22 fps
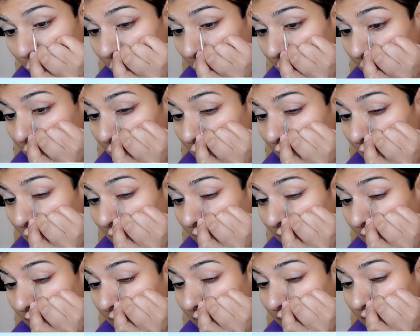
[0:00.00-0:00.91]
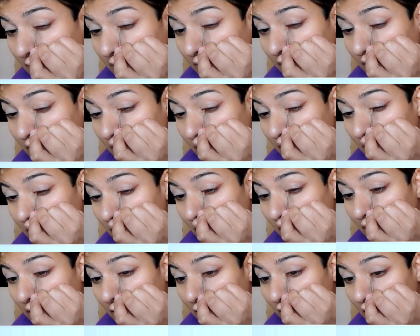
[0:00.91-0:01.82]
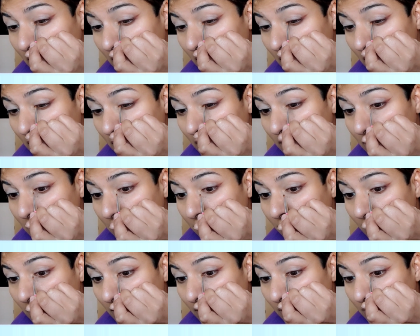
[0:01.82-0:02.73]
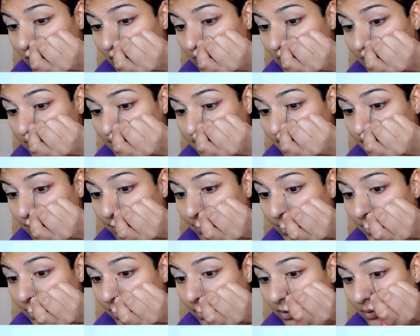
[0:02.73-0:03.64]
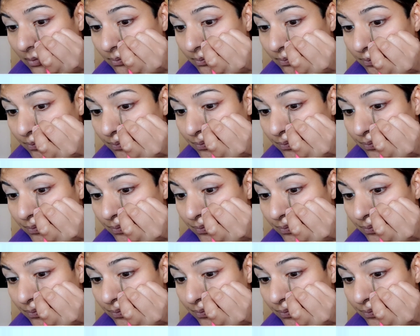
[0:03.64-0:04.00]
and again, just kind of like tapping it on.